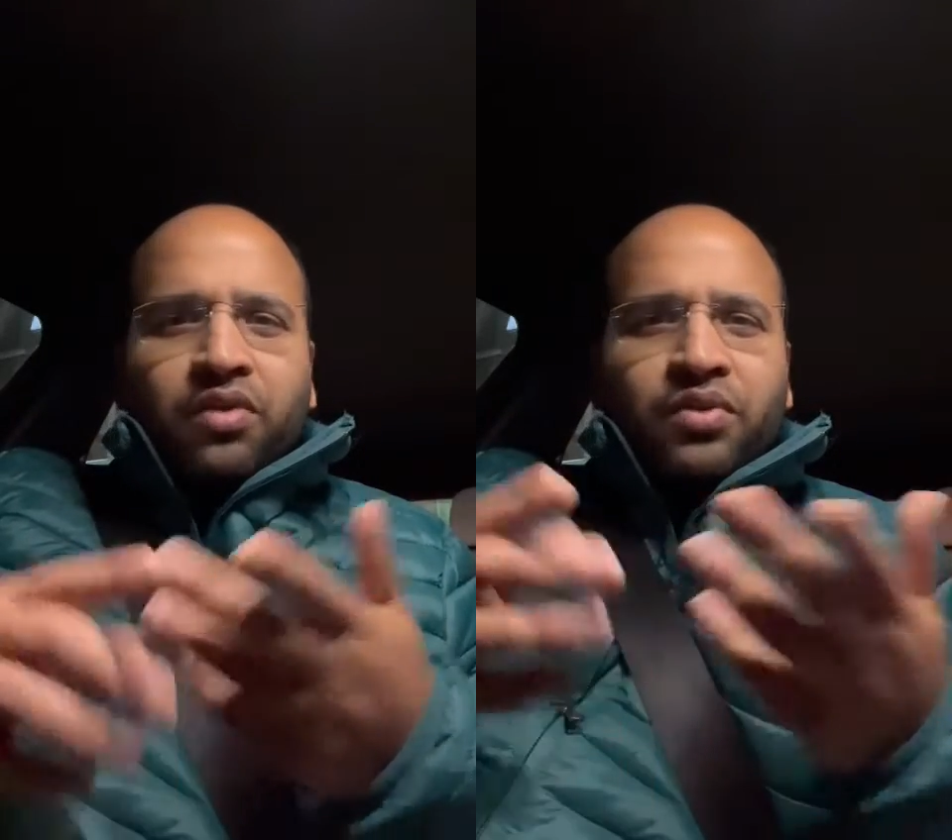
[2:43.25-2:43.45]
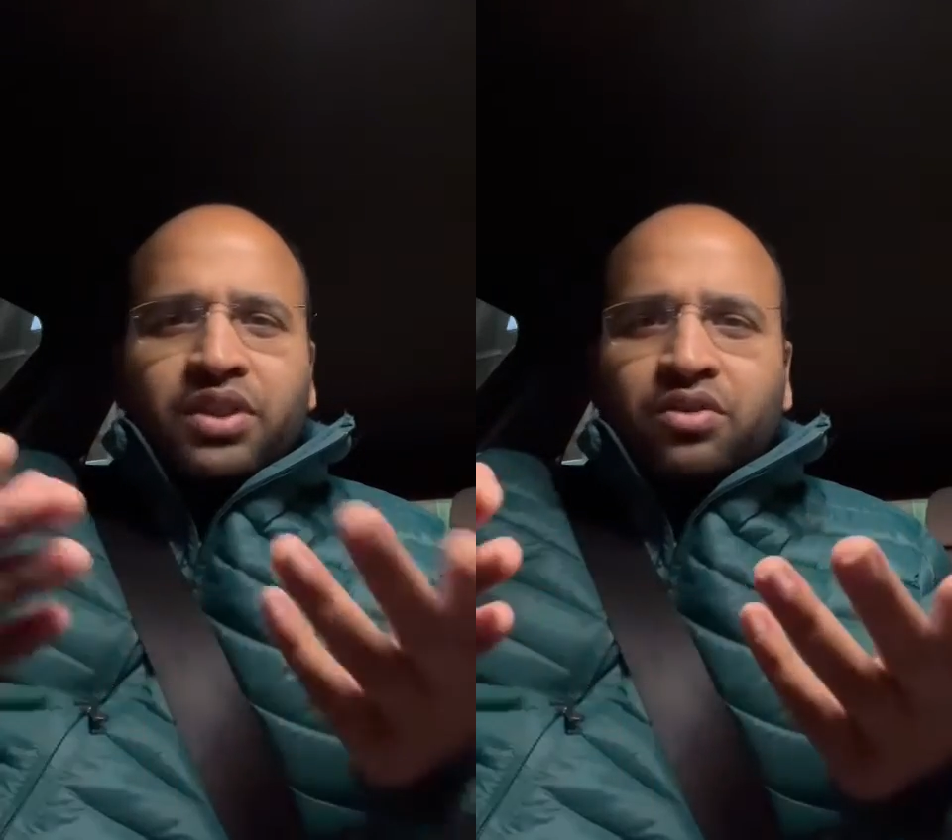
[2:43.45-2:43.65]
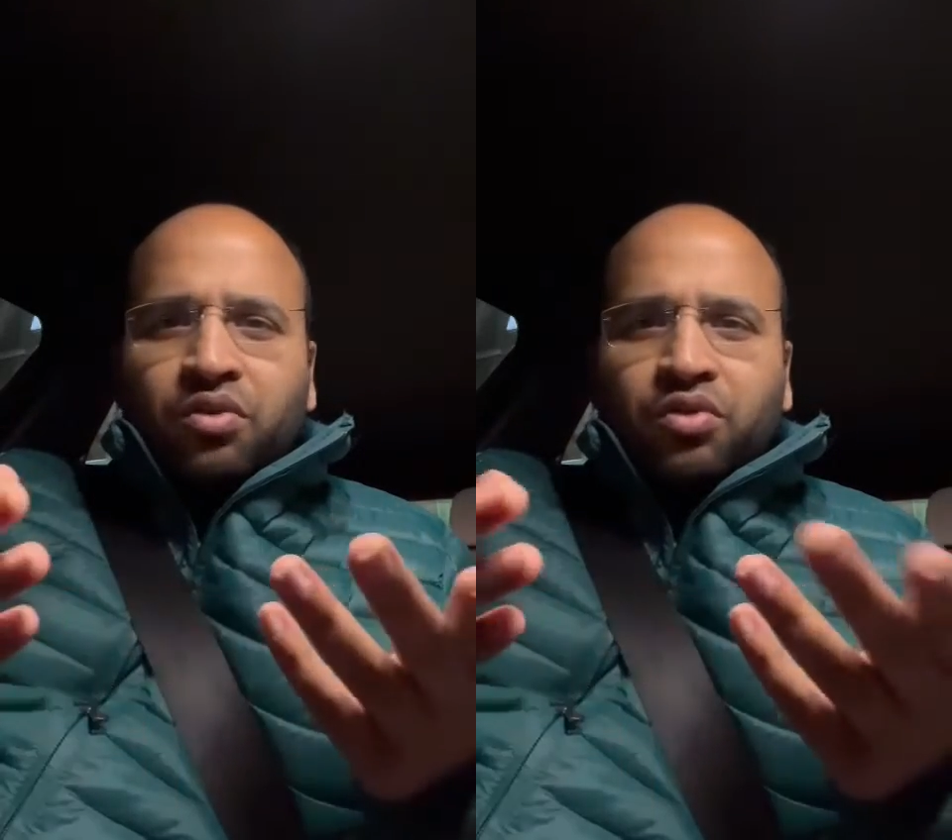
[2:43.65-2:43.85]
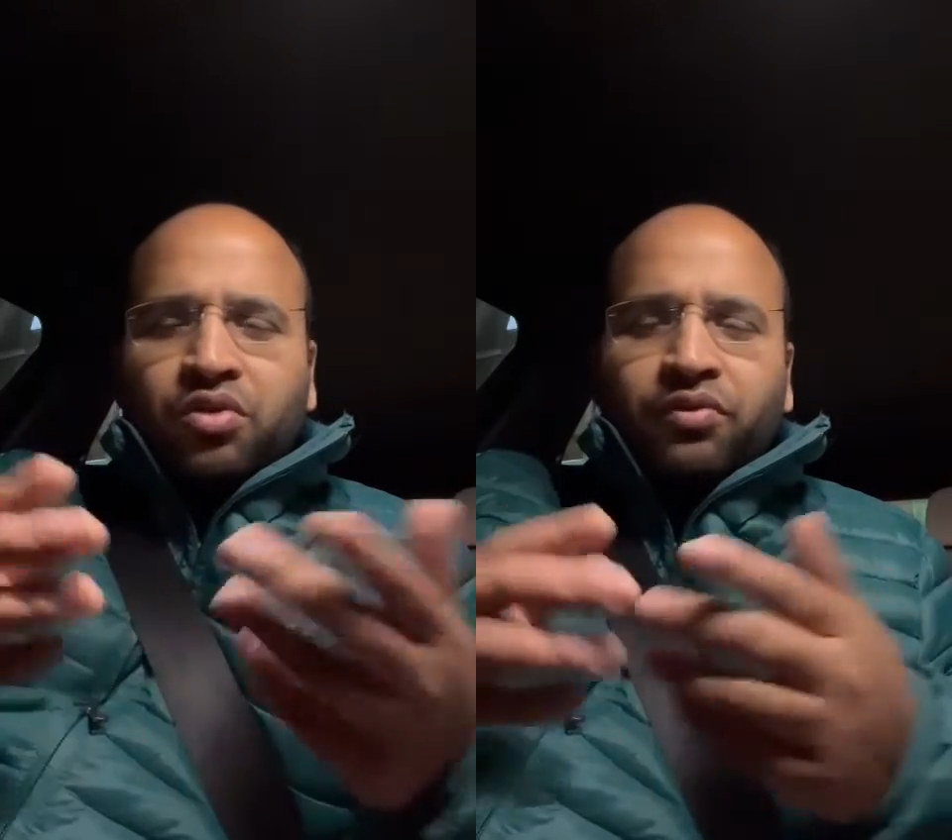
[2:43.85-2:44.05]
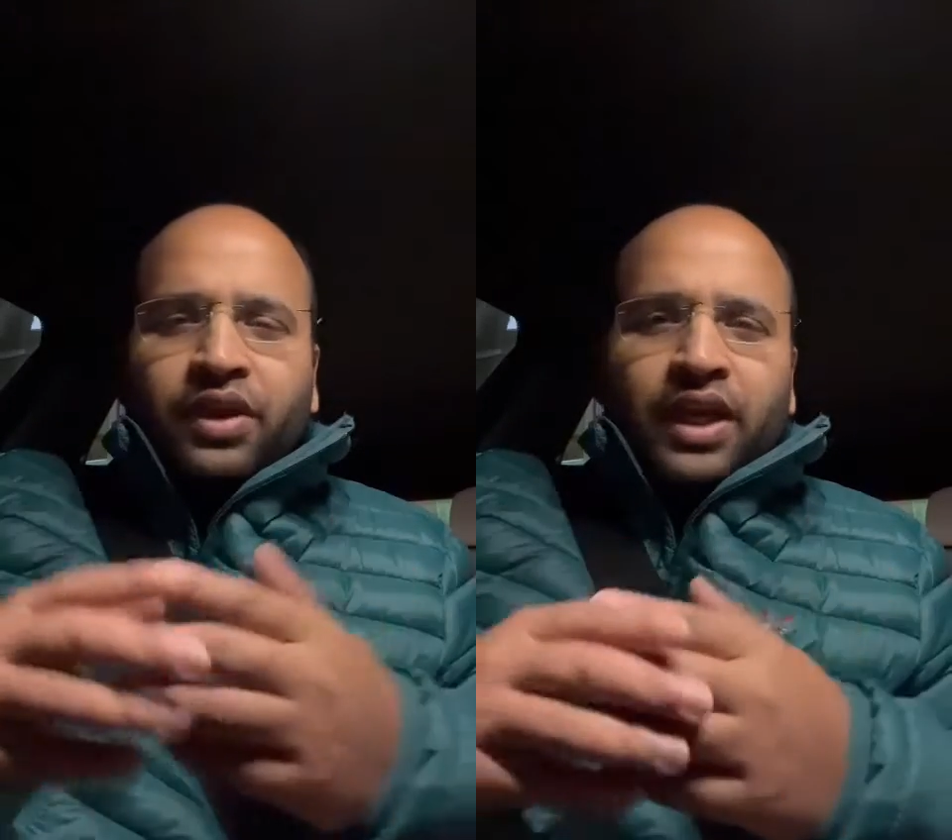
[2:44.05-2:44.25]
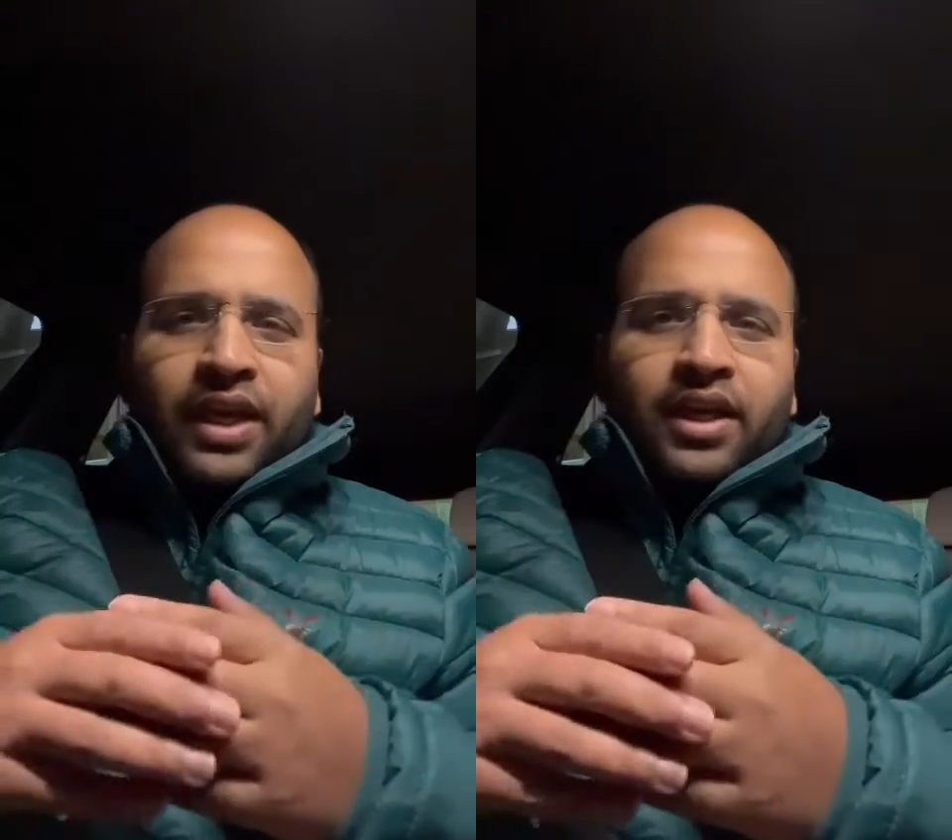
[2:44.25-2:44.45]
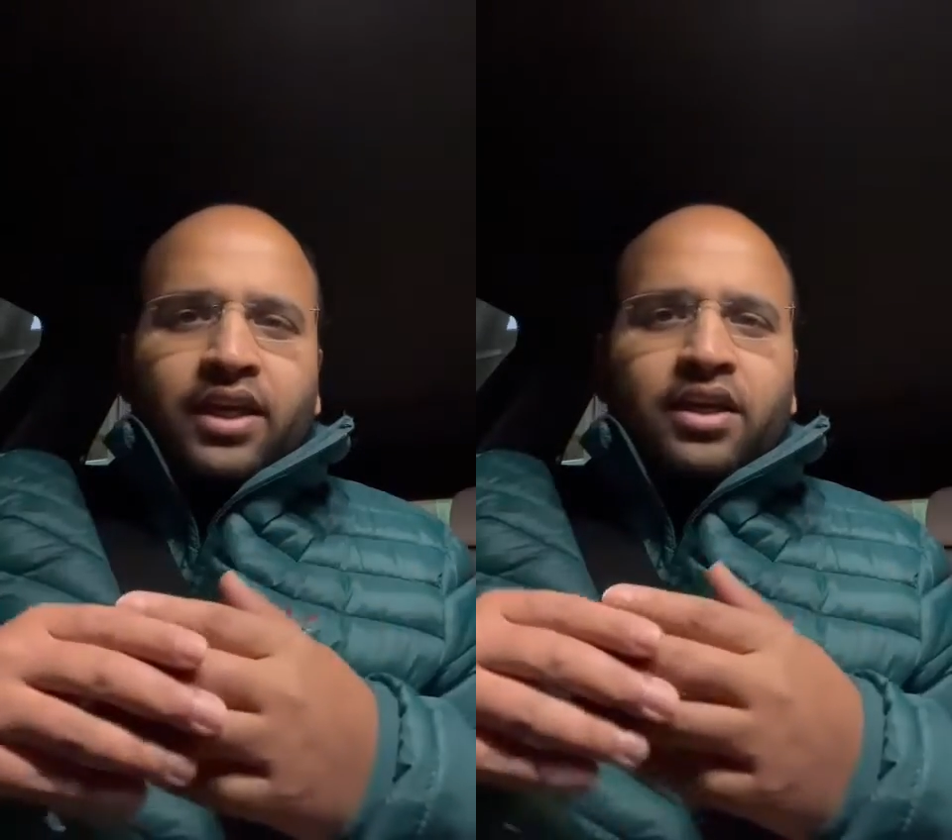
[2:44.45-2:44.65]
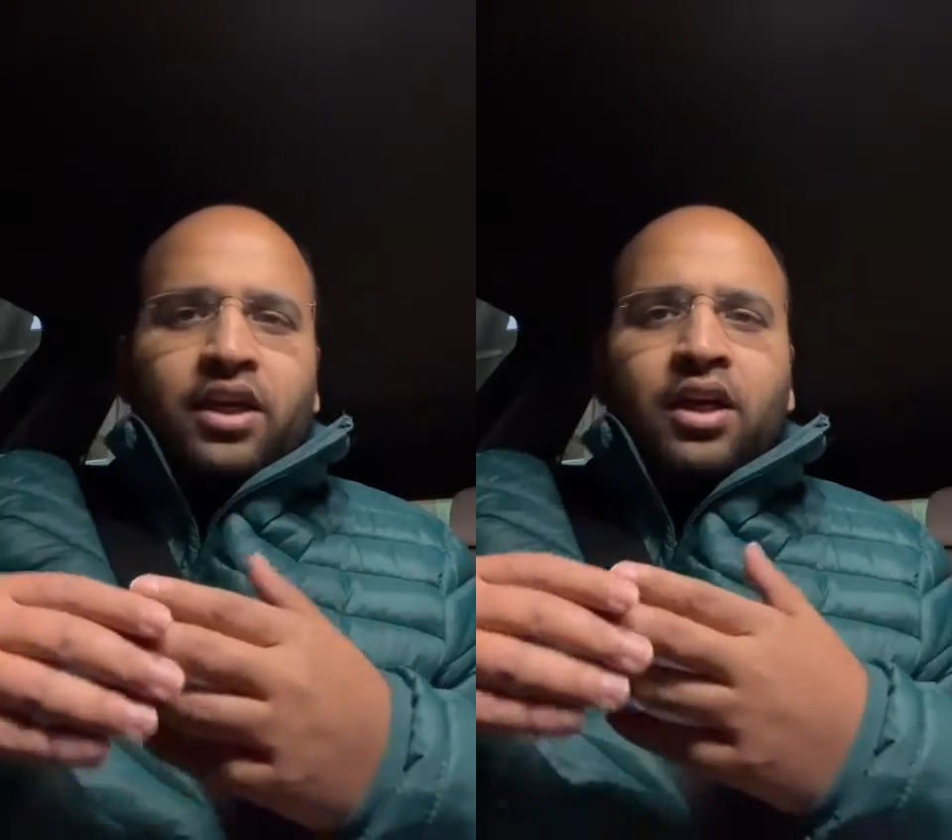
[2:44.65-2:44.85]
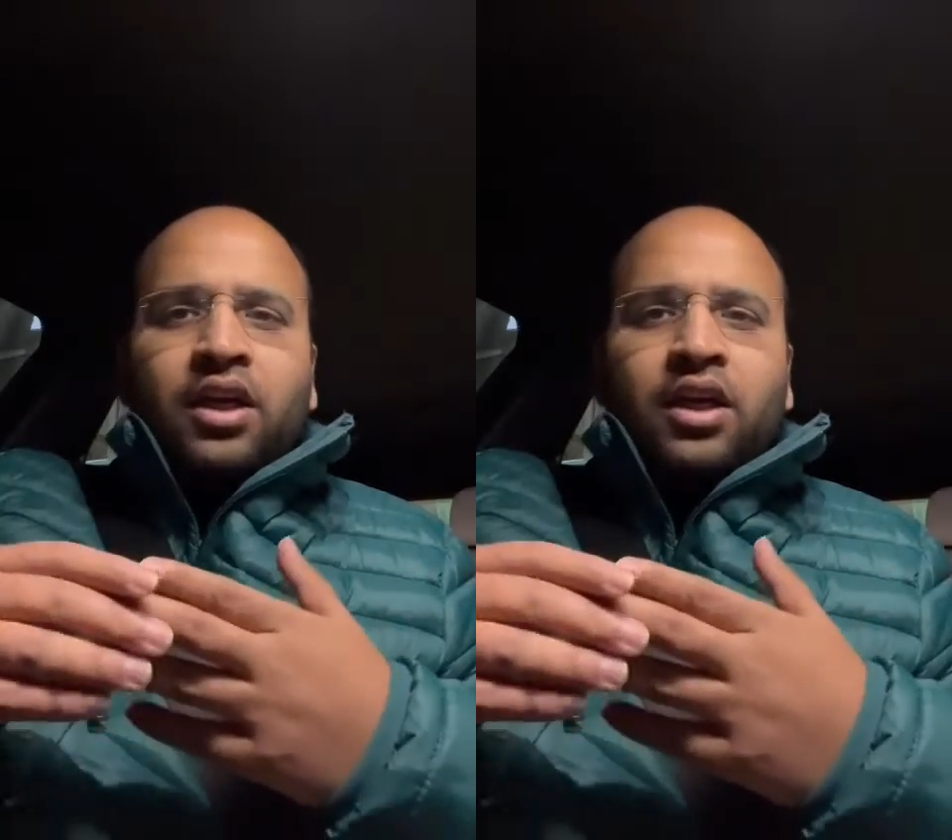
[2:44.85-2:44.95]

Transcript: which is cost of delaying it,